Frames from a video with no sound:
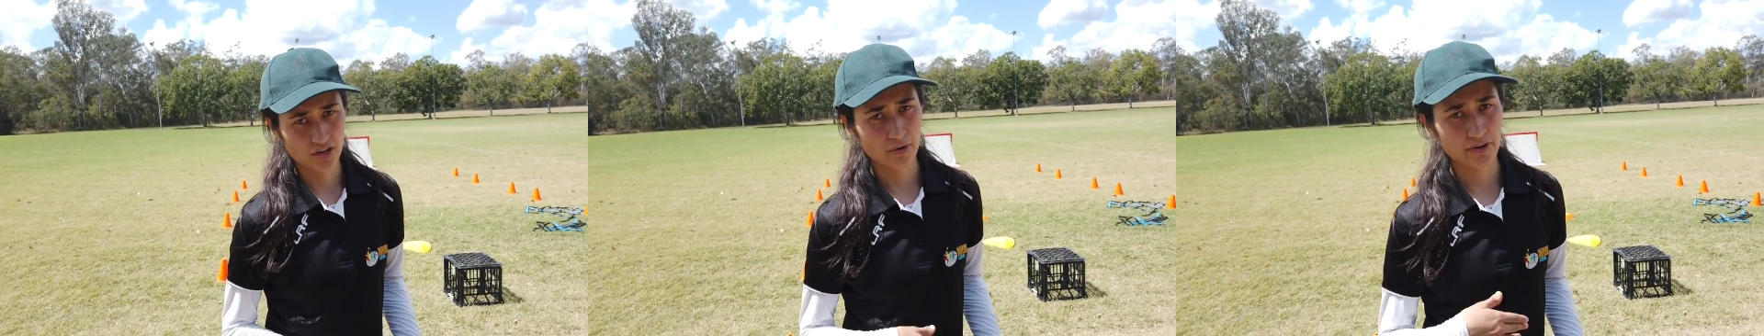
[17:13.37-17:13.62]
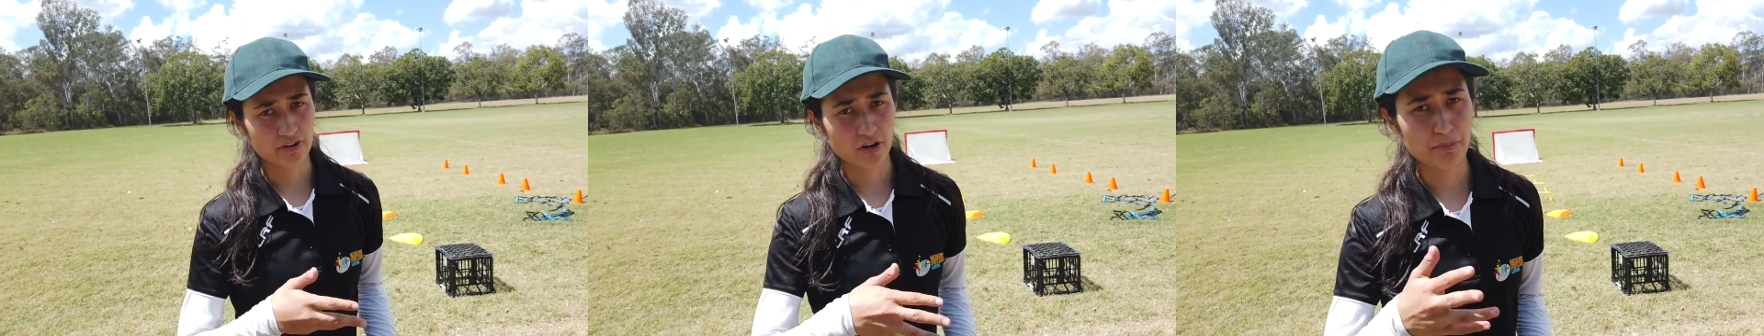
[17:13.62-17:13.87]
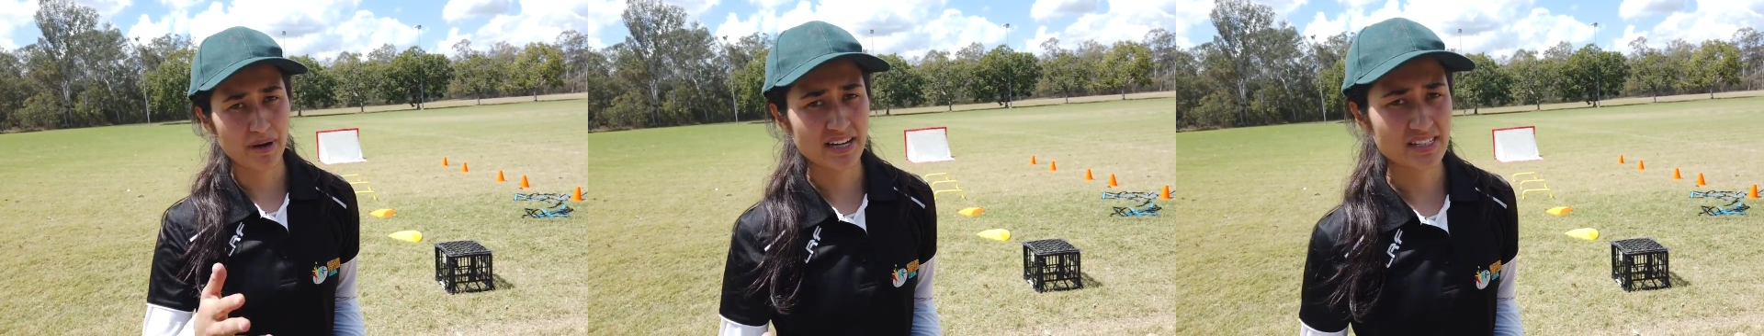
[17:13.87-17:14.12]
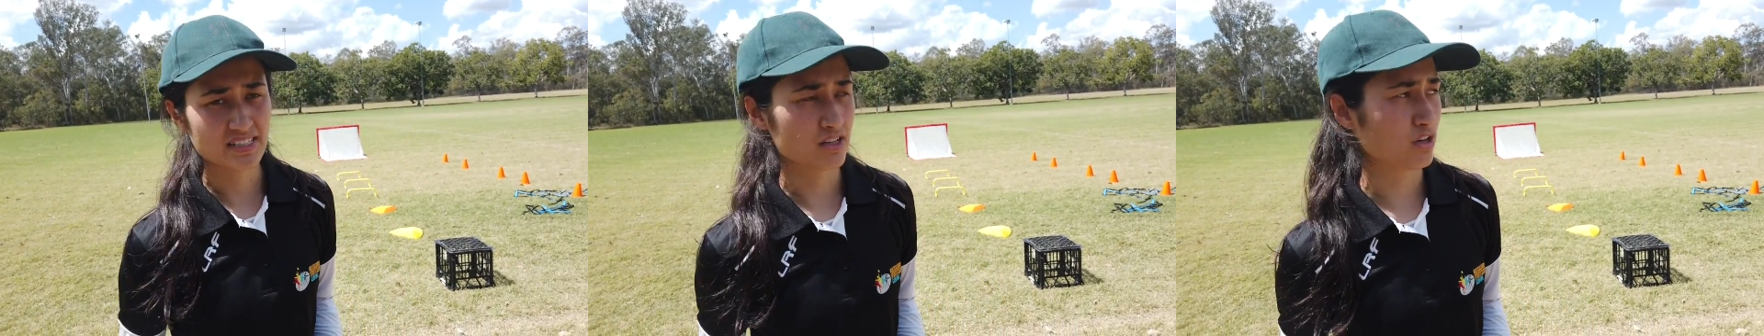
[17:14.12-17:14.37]
Go at your own
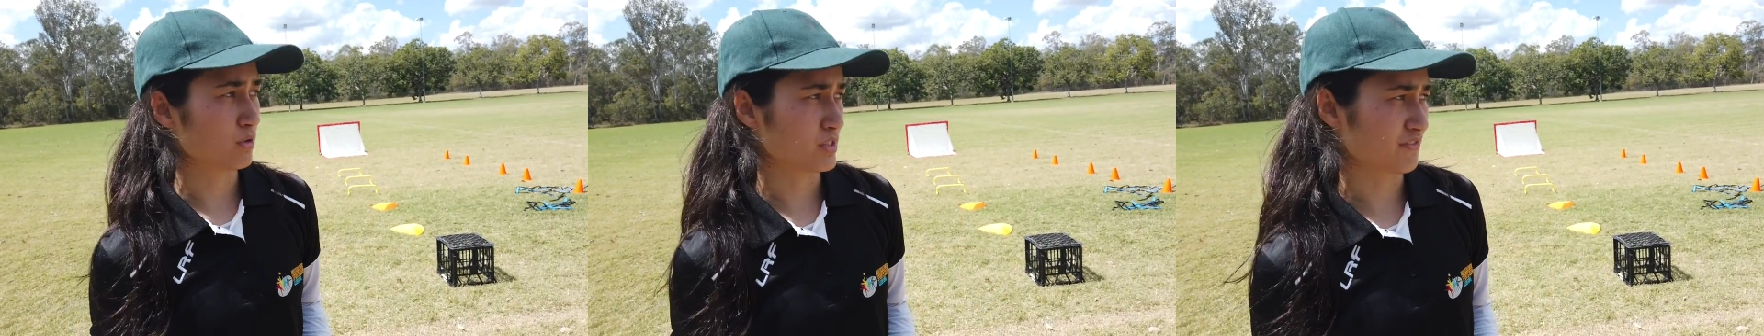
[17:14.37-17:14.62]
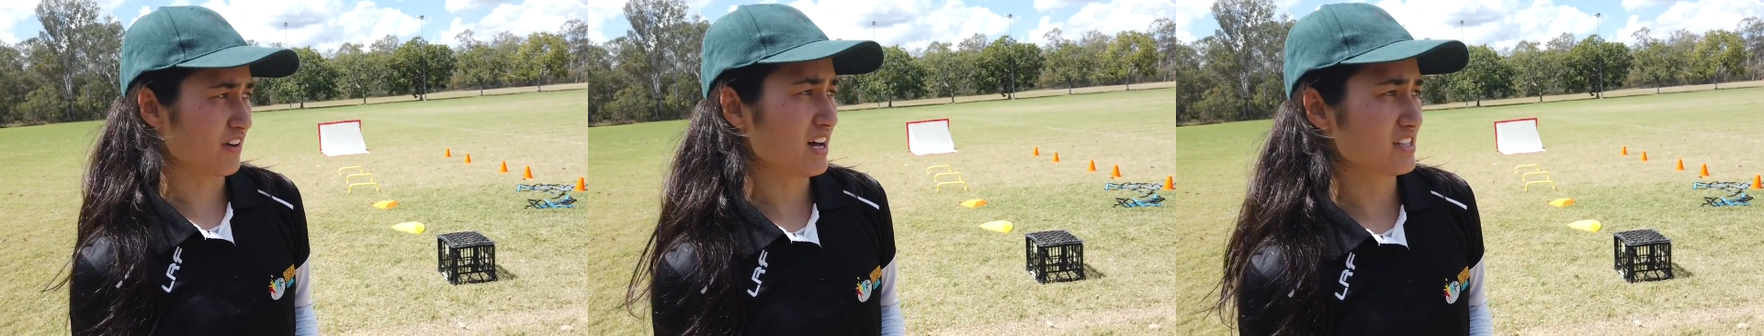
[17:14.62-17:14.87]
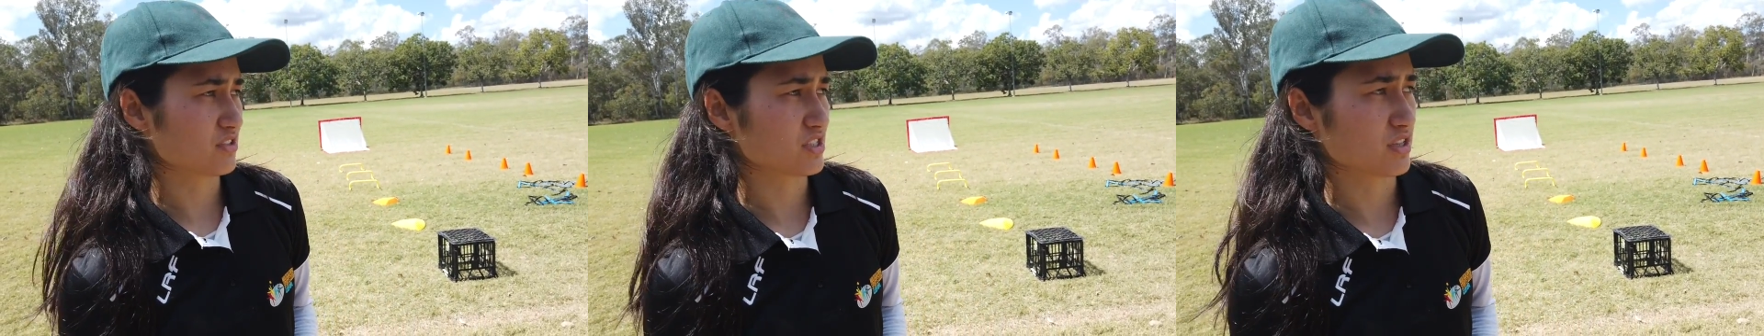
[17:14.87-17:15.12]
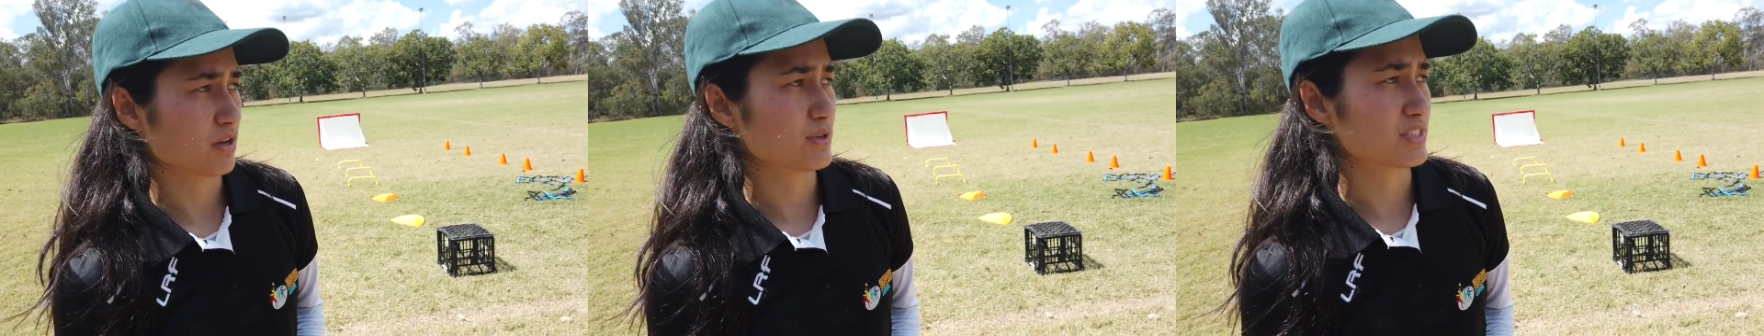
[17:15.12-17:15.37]
pace. You can go as fast or as
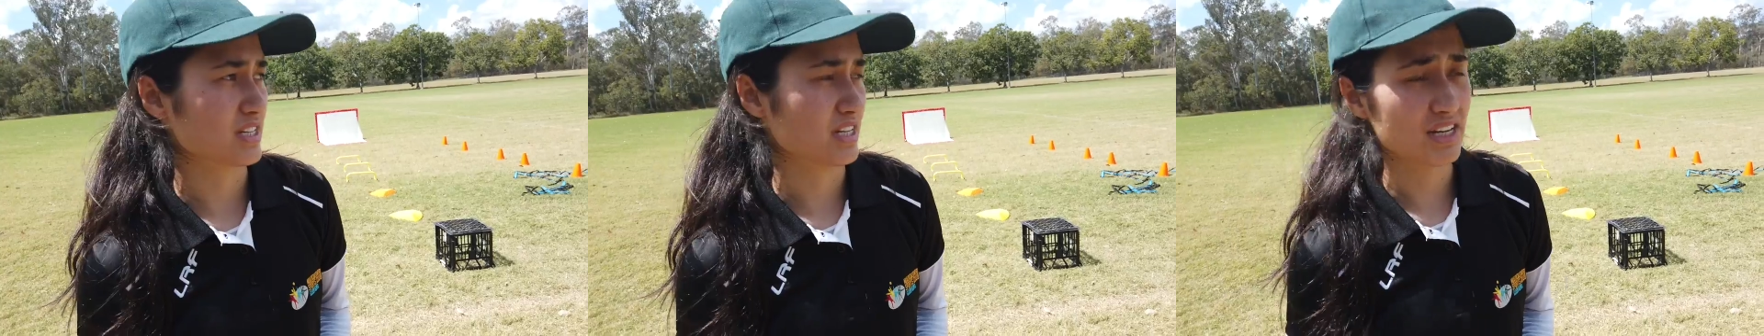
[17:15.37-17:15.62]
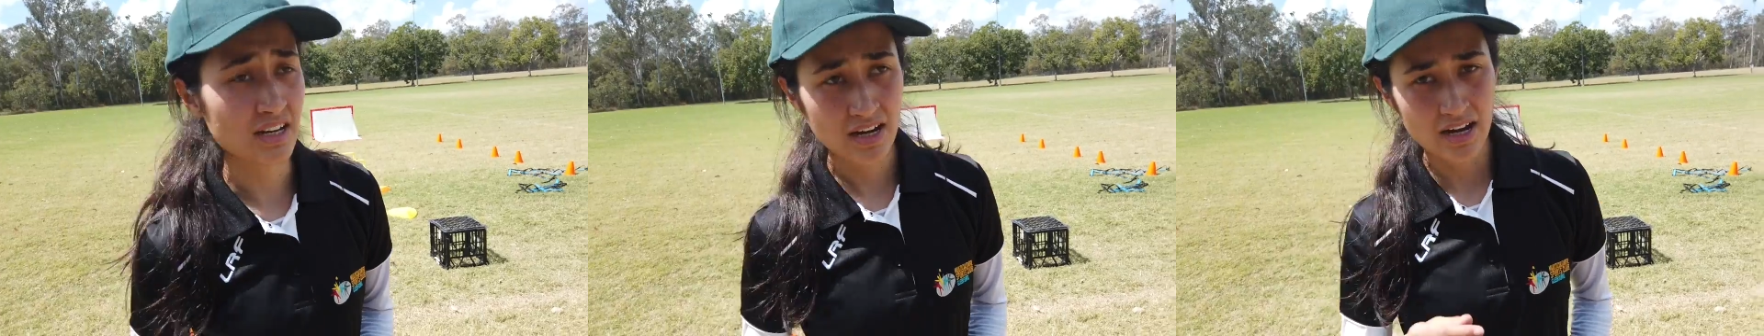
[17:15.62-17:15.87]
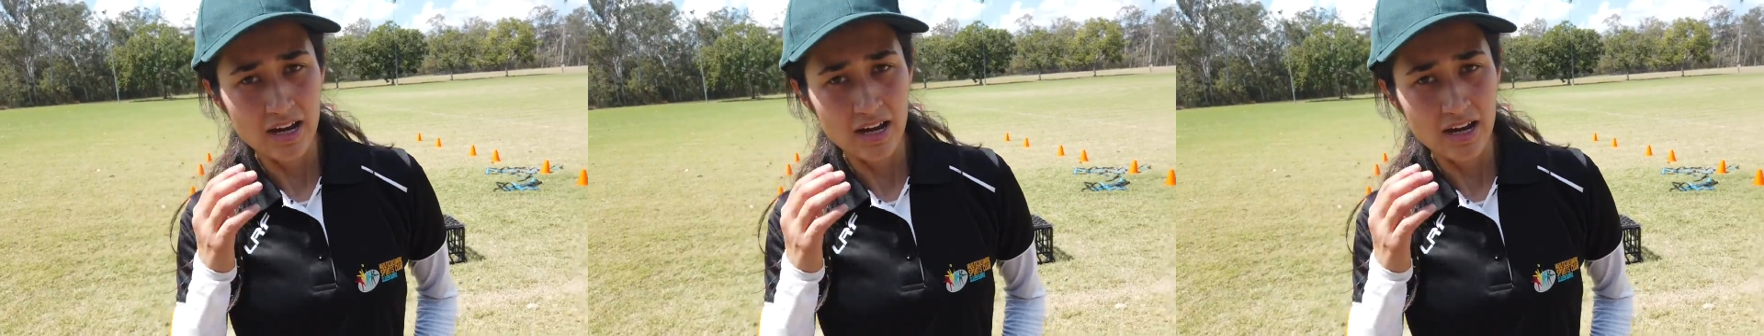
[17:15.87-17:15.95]
slow as you need,